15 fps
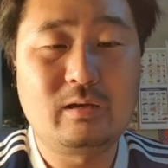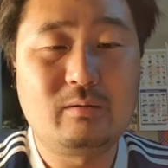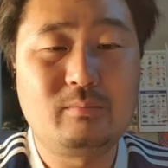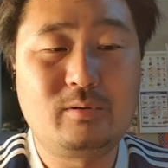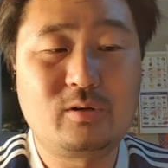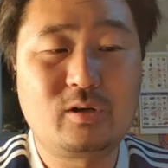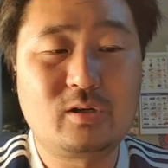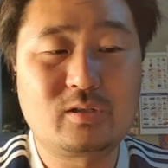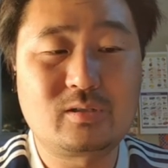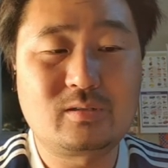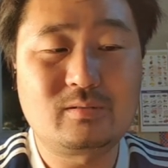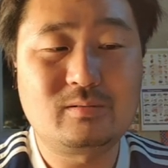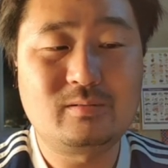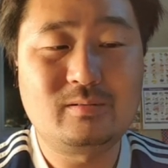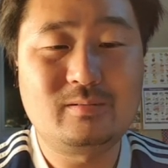Because
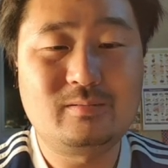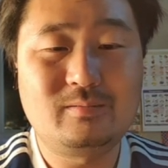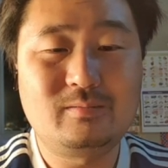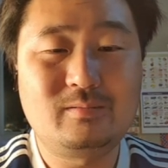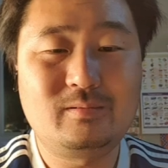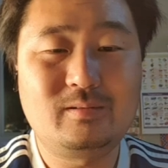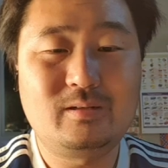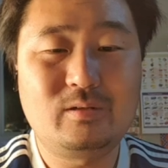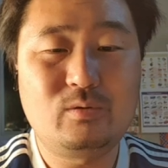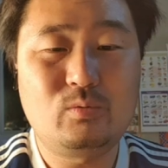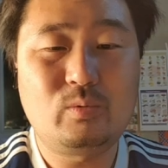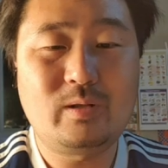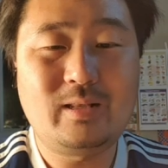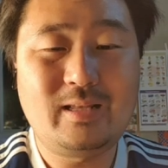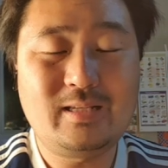
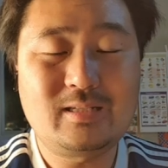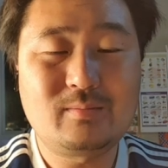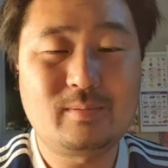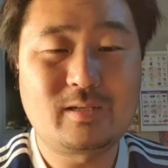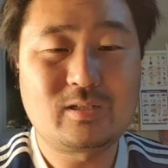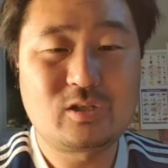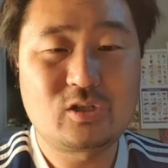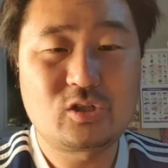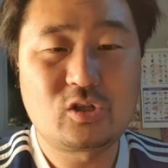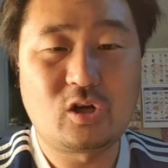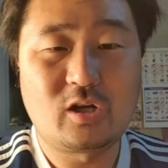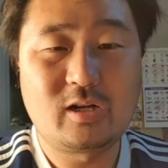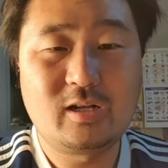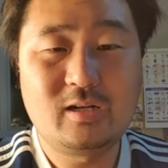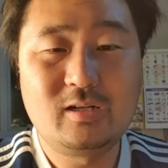when this semester
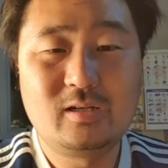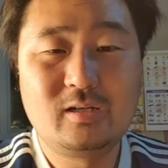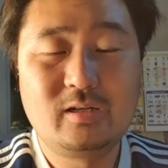started,